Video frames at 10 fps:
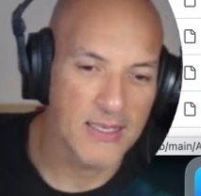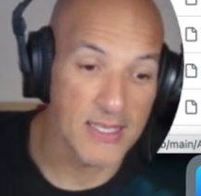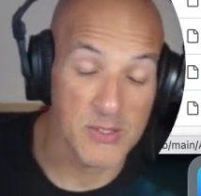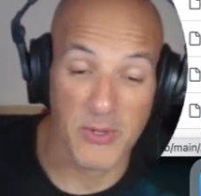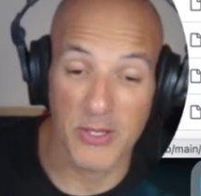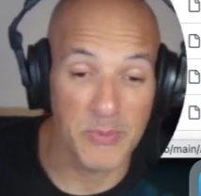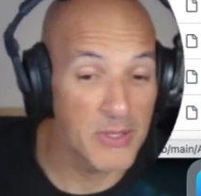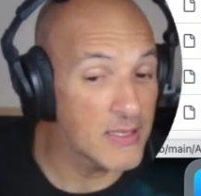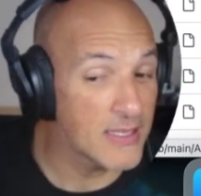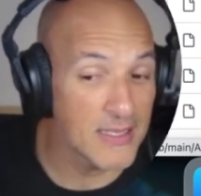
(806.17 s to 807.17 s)
is when you're
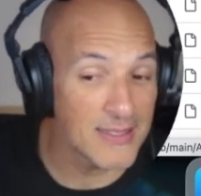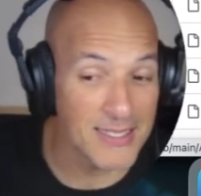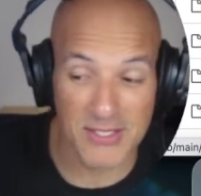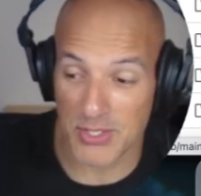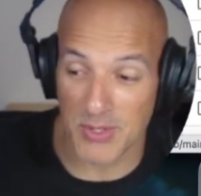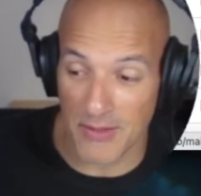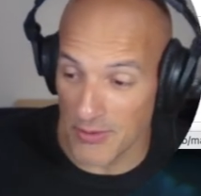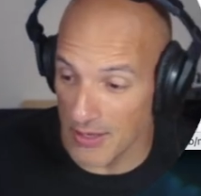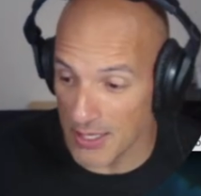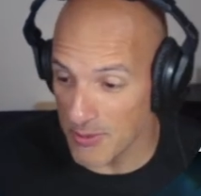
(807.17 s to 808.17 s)
building in things that you have
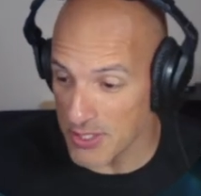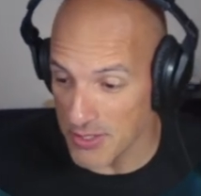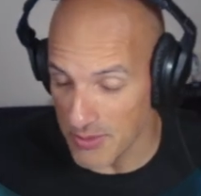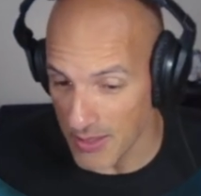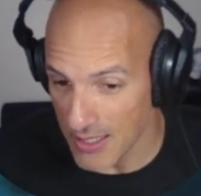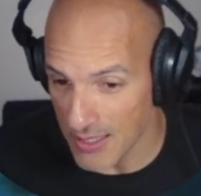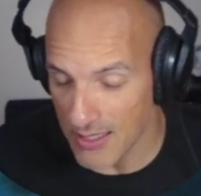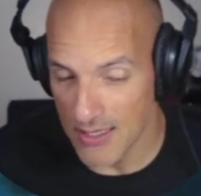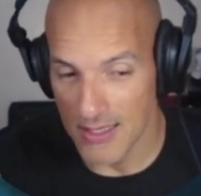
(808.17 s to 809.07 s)
no idea what you're doing,